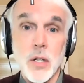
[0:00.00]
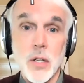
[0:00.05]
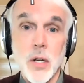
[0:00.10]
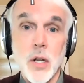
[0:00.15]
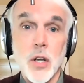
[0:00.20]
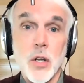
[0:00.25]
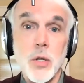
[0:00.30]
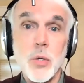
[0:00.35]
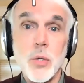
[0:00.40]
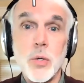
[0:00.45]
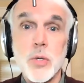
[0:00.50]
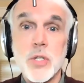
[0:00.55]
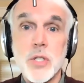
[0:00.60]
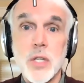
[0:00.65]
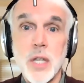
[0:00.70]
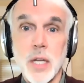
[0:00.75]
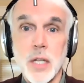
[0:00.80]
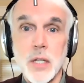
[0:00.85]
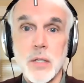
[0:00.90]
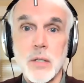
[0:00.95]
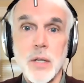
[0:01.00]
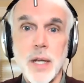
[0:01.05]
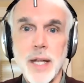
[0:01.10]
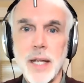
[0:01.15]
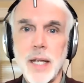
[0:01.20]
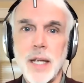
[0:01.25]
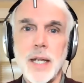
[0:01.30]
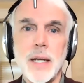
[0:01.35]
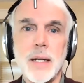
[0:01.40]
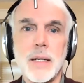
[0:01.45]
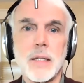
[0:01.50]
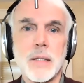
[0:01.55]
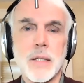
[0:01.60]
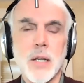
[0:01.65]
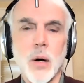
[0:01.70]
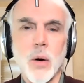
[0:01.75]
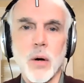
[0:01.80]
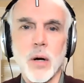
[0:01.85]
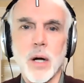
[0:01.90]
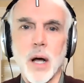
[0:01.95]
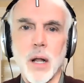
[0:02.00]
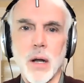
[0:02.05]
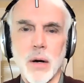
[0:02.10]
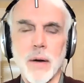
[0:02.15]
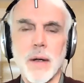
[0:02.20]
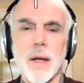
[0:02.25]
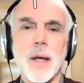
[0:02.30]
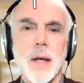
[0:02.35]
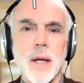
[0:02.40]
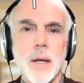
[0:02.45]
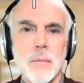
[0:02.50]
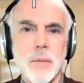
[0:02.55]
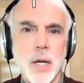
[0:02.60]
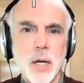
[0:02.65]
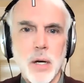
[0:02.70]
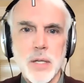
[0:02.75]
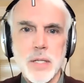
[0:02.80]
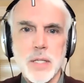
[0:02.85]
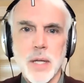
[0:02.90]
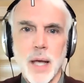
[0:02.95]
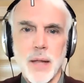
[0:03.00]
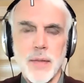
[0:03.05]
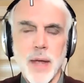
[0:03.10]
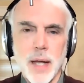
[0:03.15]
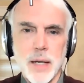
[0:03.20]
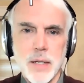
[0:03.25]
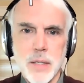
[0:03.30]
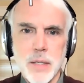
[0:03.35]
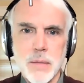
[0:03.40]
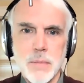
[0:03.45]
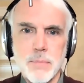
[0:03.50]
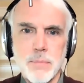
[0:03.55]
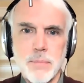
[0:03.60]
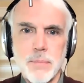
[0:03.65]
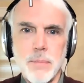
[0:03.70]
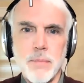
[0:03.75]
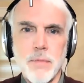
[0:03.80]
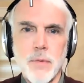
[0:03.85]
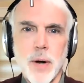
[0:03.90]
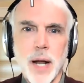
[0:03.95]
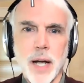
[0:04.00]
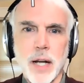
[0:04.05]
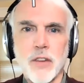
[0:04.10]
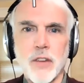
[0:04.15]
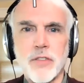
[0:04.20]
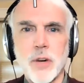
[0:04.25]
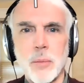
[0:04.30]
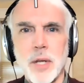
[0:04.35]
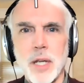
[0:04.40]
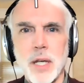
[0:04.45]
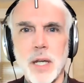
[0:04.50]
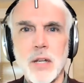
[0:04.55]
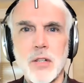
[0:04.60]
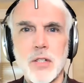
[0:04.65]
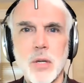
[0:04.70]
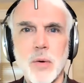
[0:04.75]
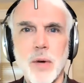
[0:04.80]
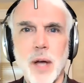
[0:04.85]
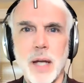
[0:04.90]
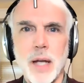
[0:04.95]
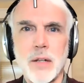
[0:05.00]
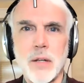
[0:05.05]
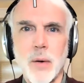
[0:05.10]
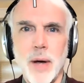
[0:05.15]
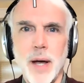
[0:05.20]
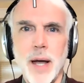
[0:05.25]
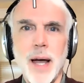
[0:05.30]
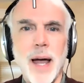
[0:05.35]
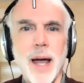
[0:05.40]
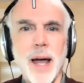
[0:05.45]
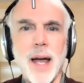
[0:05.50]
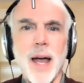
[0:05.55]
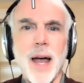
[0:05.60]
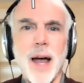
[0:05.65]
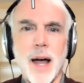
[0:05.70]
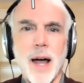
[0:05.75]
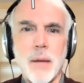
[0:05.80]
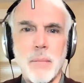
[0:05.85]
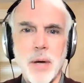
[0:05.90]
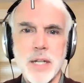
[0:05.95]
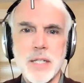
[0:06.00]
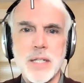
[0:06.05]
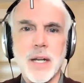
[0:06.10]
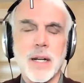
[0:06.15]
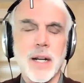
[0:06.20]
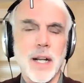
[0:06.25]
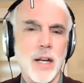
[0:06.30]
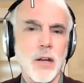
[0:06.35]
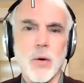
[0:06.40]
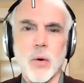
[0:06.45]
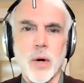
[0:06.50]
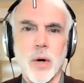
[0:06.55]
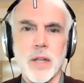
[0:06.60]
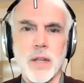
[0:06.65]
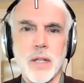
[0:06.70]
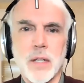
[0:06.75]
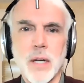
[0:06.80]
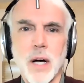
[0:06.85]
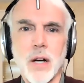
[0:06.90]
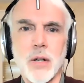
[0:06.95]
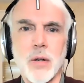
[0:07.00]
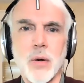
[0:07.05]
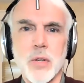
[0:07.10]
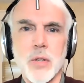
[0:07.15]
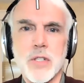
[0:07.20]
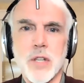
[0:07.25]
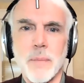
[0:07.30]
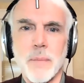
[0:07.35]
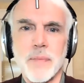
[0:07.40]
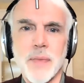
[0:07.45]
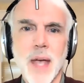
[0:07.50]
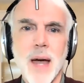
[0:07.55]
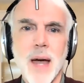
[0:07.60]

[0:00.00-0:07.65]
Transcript: lose the E tone color, because that when I go from E to A to I'm basically lowering the tongue dorsum.